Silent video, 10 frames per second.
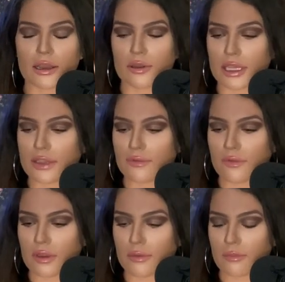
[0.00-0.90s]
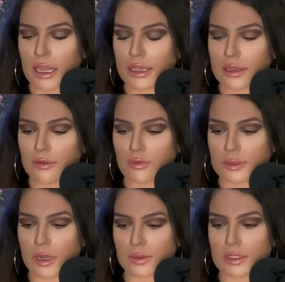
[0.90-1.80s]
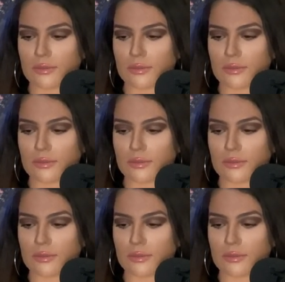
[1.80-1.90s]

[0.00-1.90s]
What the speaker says: like, if my like response was,